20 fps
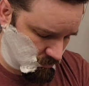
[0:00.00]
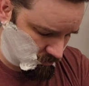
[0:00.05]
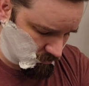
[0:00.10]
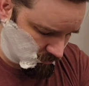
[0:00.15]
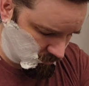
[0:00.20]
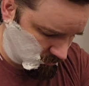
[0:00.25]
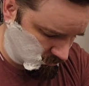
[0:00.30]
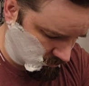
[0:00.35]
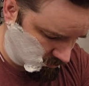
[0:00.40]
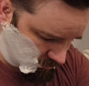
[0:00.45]

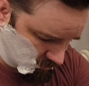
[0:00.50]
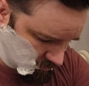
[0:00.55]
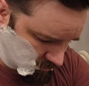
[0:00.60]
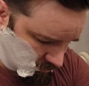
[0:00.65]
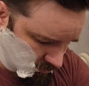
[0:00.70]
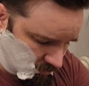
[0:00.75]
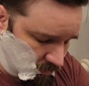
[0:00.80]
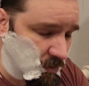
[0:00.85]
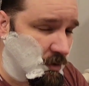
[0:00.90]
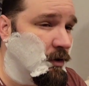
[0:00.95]

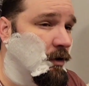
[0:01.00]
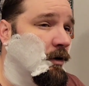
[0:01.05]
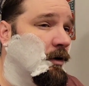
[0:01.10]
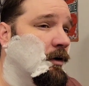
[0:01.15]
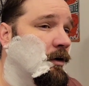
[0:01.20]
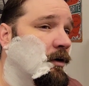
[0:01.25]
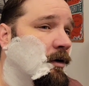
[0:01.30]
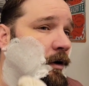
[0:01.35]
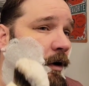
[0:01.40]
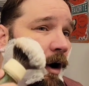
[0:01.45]

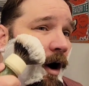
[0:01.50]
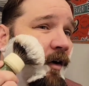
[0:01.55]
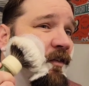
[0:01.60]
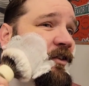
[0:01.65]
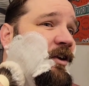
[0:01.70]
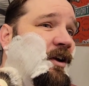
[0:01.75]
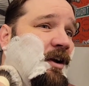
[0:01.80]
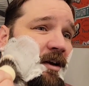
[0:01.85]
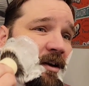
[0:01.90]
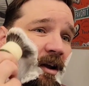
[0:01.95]
As
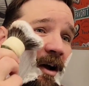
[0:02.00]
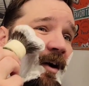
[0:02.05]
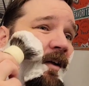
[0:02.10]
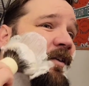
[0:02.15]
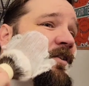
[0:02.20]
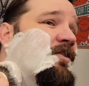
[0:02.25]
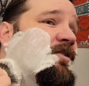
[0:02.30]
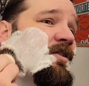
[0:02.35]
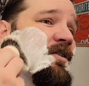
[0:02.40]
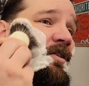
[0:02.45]
you can tell,
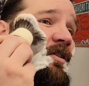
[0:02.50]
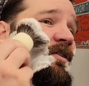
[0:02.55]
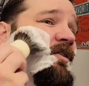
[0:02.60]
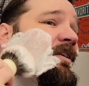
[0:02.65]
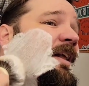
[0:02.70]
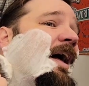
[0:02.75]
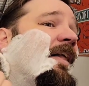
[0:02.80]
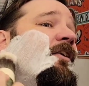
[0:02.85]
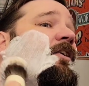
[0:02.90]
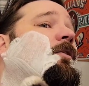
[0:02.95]
this is
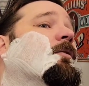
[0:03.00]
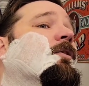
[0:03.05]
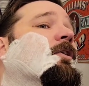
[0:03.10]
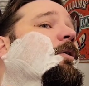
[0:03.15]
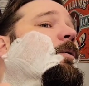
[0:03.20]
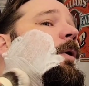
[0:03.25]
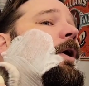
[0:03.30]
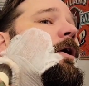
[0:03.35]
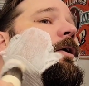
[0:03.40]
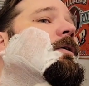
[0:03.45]
lathering really
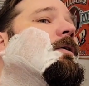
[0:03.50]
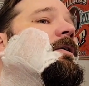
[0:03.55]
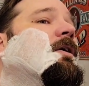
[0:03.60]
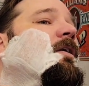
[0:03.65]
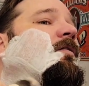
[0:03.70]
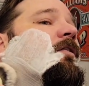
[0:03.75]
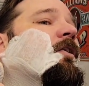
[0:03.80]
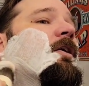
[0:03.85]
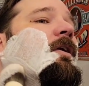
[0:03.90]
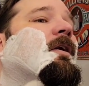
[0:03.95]
well.
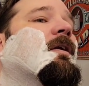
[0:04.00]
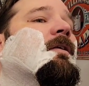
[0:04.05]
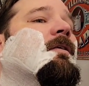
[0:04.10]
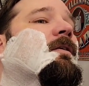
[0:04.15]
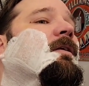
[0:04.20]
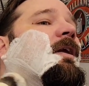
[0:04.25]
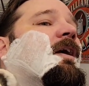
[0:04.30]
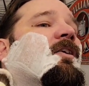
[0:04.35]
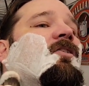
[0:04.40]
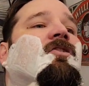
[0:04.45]
I've heard it
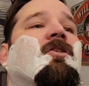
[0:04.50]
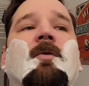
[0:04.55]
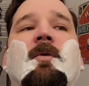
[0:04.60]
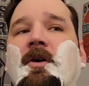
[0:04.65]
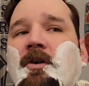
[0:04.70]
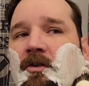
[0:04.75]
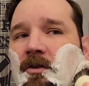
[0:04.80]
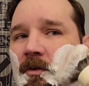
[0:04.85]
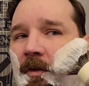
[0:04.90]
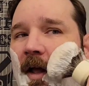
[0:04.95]
has no
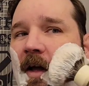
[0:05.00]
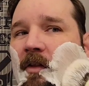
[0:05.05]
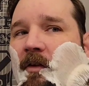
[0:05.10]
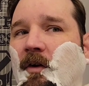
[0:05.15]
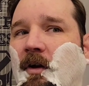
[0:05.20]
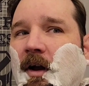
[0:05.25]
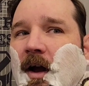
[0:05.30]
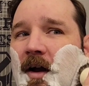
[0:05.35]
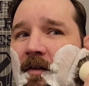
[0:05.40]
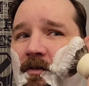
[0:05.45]
issue
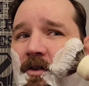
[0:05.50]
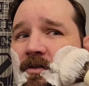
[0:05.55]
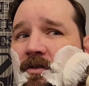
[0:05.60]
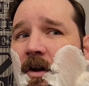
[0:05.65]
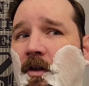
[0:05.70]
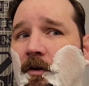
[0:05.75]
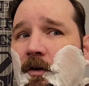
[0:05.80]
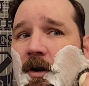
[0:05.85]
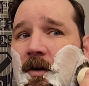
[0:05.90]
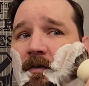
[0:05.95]
lathering. I've used
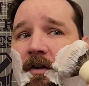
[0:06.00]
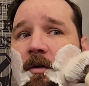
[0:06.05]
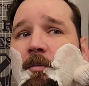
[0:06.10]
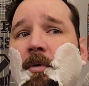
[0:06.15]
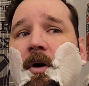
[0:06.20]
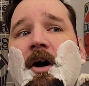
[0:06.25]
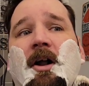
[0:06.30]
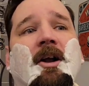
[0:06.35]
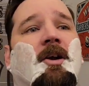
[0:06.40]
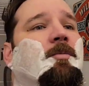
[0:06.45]
other Nivea
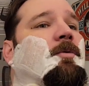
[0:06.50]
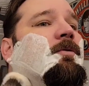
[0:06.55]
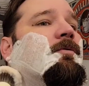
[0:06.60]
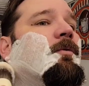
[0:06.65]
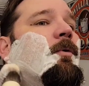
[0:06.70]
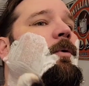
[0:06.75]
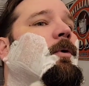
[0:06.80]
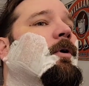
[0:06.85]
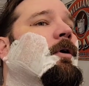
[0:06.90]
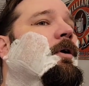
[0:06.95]
products
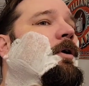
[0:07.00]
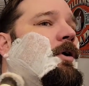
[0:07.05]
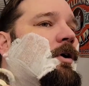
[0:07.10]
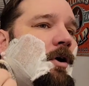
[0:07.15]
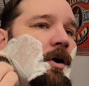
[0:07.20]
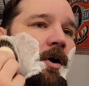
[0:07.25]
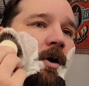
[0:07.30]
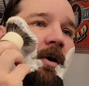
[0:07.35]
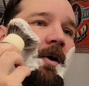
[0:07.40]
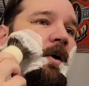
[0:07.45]
before.
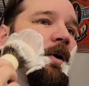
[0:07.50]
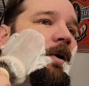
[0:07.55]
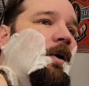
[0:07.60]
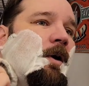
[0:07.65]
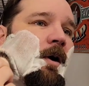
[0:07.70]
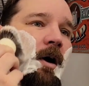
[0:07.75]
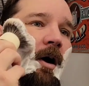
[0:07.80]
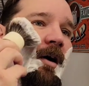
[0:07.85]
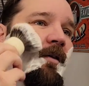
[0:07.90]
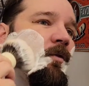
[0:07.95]

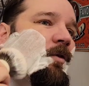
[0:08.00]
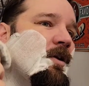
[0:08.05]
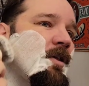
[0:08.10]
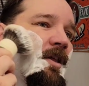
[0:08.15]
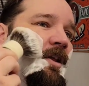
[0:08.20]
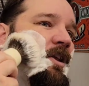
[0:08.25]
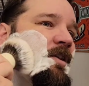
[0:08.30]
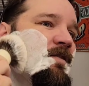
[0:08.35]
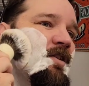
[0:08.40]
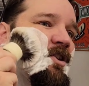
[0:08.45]
I have one of the
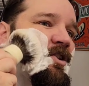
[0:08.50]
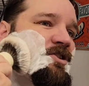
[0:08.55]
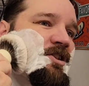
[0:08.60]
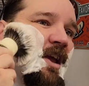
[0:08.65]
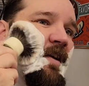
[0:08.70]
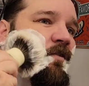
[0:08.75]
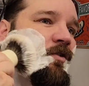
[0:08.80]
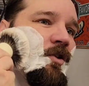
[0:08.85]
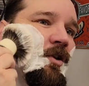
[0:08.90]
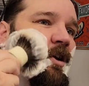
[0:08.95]
Nivea
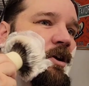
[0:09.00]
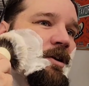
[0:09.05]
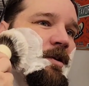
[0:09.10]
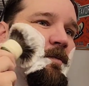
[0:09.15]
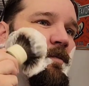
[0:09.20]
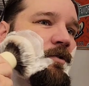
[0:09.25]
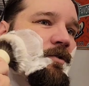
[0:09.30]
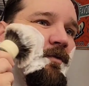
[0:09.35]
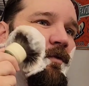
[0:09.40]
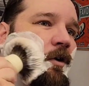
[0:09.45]
Shave
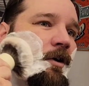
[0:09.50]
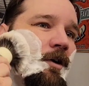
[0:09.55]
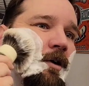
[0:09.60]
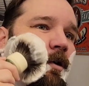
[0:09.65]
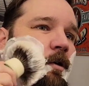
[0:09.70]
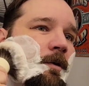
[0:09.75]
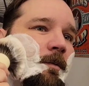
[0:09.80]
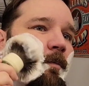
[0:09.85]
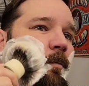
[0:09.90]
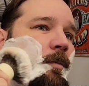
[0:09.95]
Creams
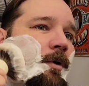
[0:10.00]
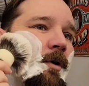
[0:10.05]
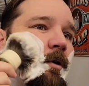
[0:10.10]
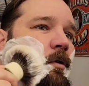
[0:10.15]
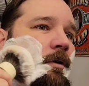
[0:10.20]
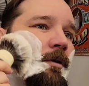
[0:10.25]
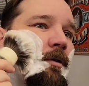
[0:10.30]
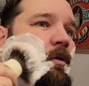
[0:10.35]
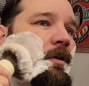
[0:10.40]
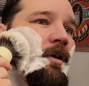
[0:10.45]
from
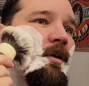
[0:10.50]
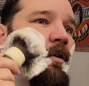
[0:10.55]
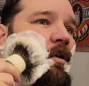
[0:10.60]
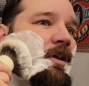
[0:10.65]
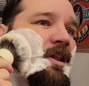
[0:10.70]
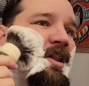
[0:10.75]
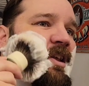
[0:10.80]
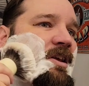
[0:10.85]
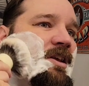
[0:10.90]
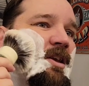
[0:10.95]

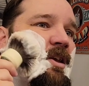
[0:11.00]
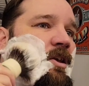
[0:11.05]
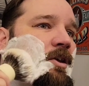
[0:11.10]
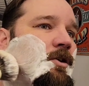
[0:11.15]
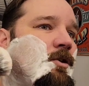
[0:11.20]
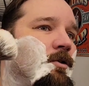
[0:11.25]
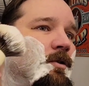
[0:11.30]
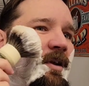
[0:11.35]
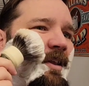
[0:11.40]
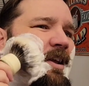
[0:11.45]
the
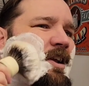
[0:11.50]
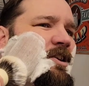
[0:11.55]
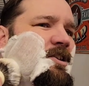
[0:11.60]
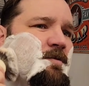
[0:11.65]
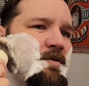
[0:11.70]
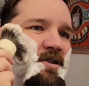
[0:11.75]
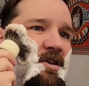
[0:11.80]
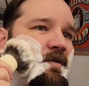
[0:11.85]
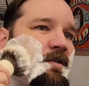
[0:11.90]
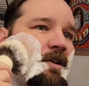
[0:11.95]
EU. I think it's
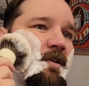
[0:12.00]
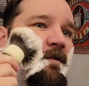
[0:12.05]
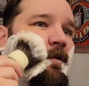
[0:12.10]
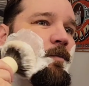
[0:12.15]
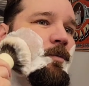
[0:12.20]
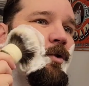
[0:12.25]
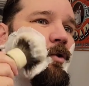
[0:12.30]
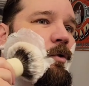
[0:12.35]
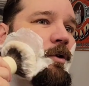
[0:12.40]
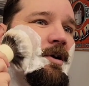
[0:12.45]
specifically from
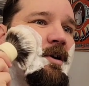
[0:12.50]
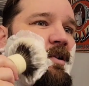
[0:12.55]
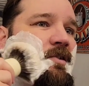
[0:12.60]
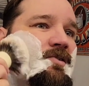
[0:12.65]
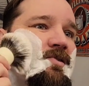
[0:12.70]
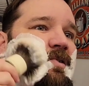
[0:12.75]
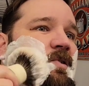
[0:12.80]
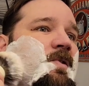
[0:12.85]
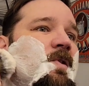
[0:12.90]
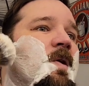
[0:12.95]

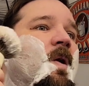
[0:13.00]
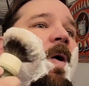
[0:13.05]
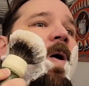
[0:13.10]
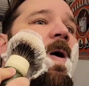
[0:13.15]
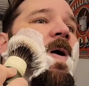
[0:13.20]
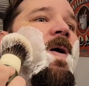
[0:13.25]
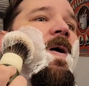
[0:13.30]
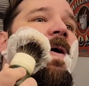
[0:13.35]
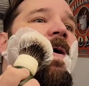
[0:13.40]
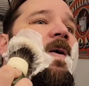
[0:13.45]
Greece.
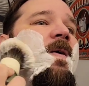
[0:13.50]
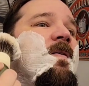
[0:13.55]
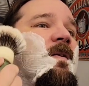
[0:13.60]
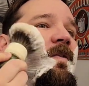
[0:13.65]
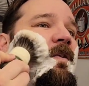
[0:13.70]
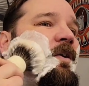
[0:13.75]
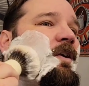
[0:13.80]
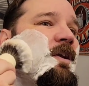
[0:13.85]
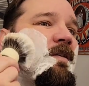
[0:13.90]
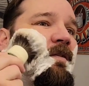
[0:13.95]

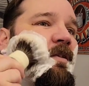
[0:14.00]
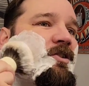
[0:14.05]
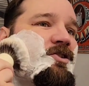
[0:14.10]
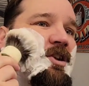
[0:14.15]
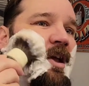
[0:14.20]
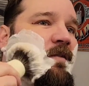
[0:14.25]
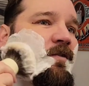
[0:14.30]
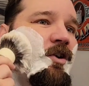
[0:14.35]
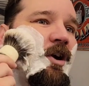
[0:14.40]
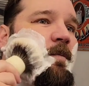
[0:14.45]
Their Nivea
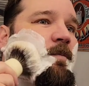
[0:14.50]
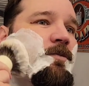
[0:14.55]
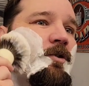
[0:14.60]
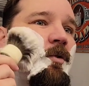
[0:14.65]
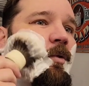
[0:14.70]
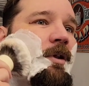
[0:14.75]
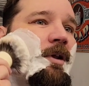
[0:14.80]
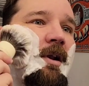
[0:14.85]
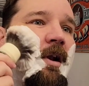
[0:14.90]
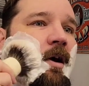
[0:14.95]
Shave Creams are
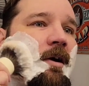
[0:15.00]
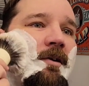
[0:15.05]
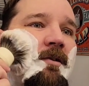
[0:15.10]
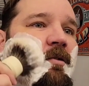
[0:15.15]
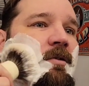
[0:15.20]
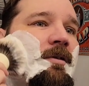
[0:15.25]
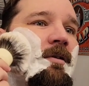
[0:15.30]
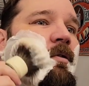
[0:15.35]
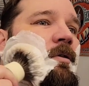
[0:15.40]
really nice.